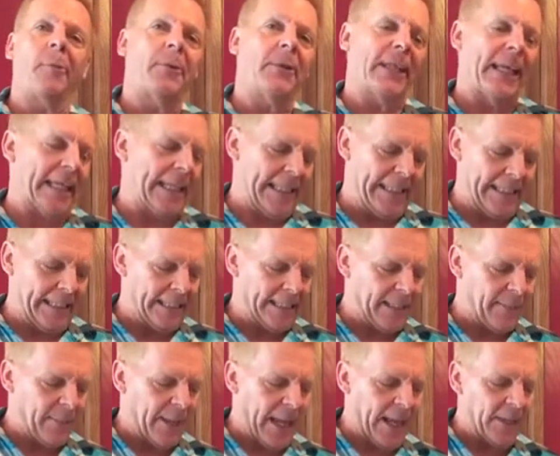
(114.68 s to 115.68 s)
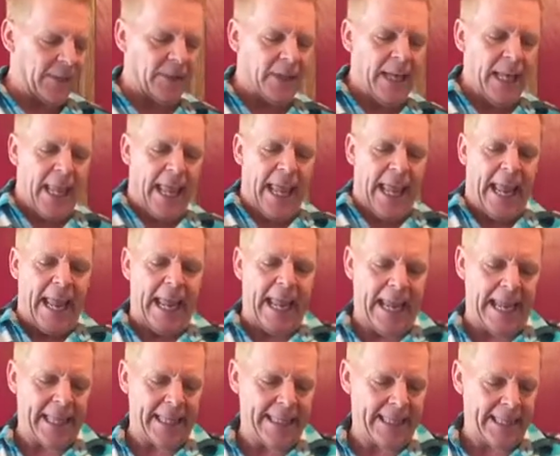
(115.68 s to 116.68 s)
plain, it doesn't matter.
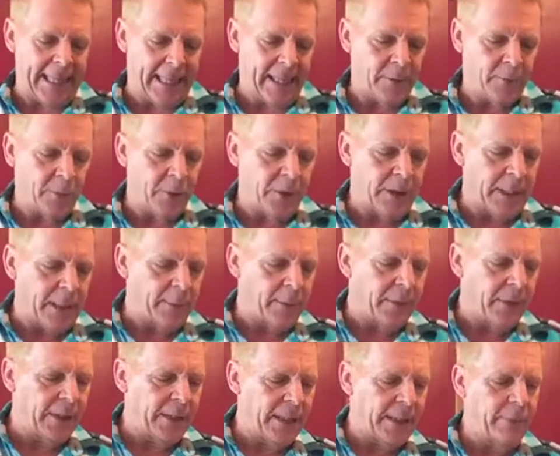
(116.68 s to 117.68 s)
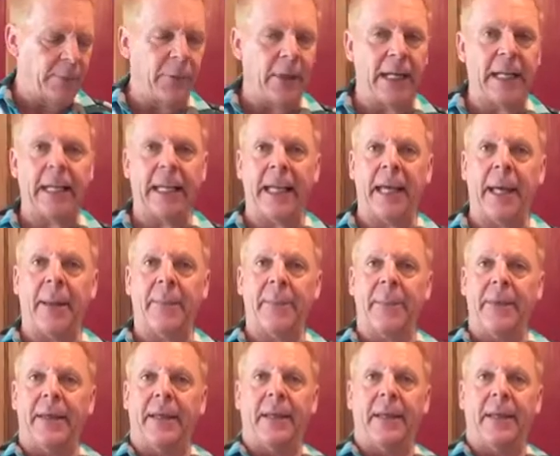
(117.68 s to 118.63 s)
And then we're going to put 1 cup